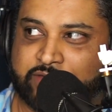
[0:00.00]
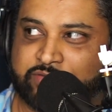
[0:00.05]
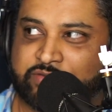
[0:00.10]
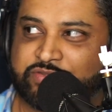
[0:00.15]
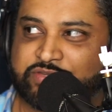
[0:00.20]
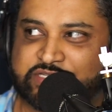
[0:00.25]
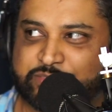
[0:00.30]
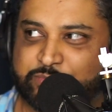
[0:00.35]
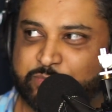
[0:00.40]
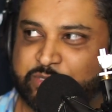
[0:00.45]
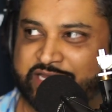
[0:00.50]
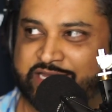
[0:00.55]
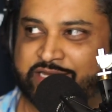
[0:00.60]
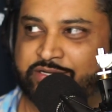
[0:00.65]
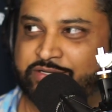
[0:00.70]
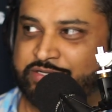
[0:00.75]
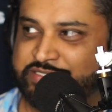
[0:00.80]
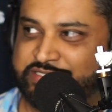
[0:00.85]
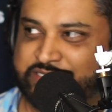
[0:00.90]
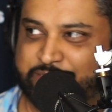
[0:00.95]
I think there's some
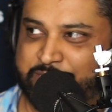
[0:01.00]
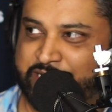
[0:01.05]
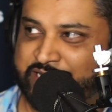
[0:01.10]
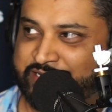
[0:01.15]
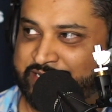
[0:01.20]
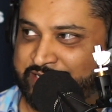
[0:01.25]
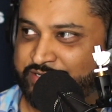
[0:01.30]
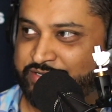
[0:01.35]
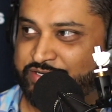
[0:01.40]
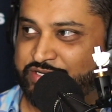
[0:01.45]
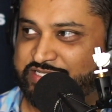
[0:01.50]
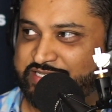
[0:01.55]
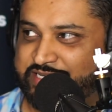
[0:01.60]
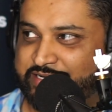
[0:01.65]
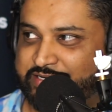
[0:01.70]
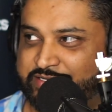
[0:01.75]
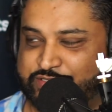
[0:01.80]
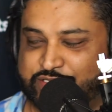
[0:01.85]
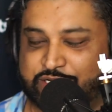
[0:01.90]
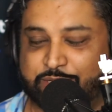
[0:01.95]
millennials that might not
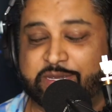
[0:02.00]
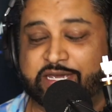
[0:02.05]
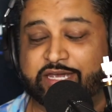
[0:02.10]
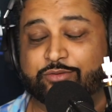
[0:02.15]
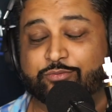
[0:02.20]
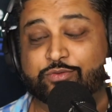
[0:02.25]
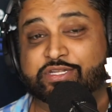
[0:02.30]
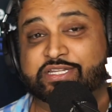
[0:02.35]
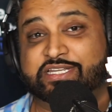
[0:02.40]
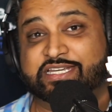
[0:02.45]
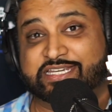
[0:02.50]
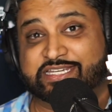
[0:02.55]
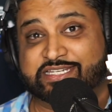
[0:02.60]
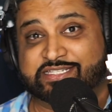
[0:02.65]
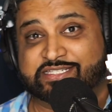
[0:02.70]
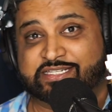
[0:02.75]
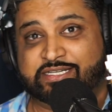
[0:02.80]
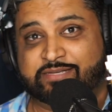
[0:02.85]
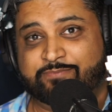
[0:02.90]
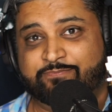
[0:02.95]
understand it, so I'll make it really
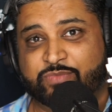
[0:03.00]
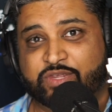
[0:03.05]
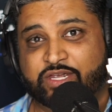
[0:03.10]
easy.